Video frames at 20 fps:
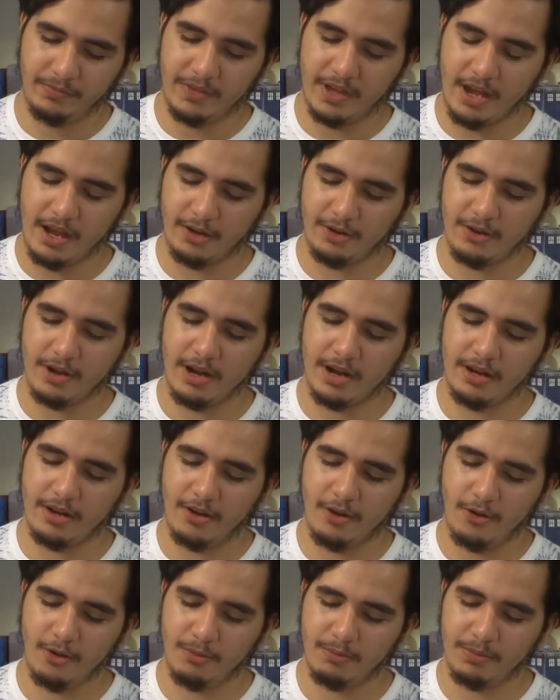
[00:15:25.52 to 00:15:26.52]
I cry and
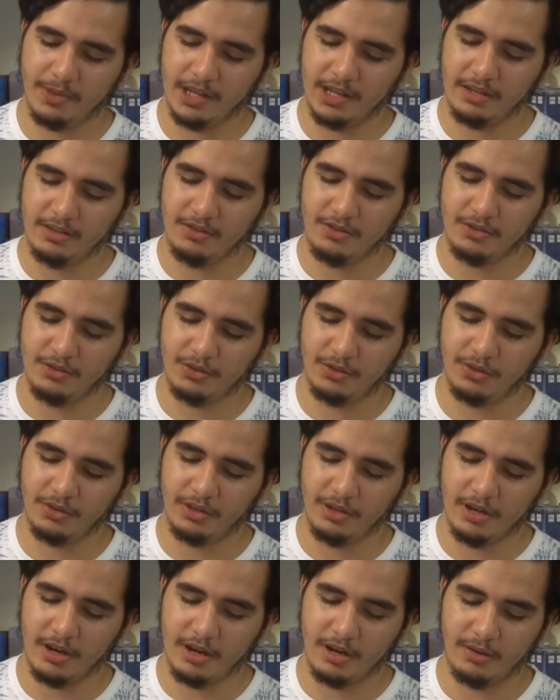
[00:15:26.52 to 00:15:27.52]
hope that you
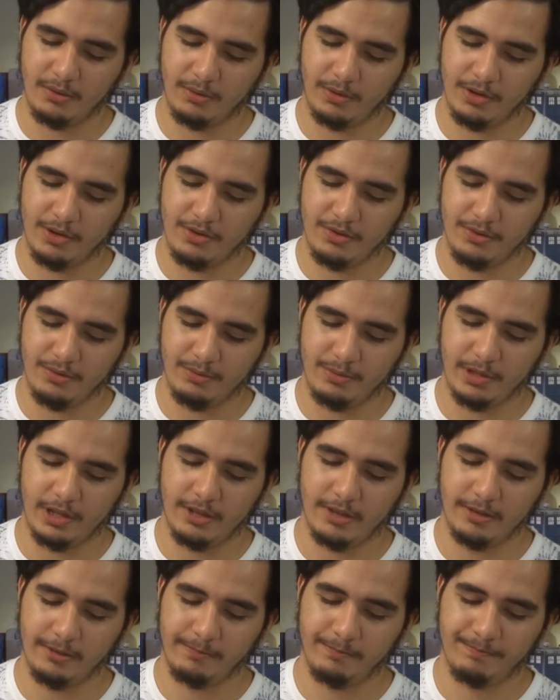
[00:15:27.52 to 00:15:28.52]
truly are where you
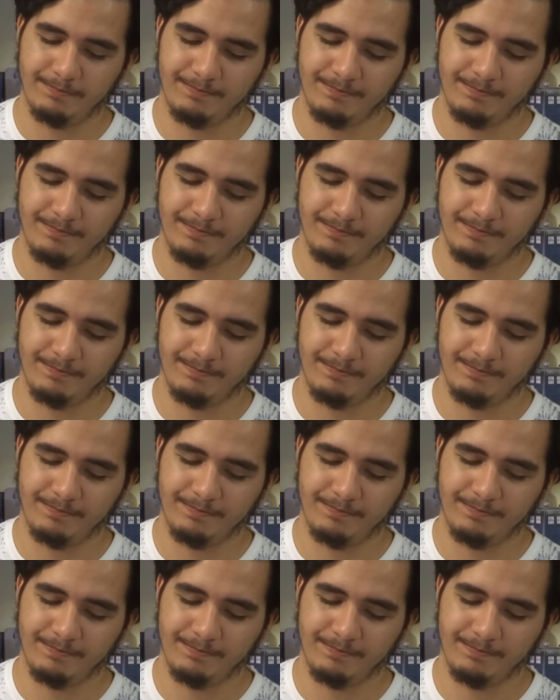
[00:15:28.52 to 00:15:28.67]
belong.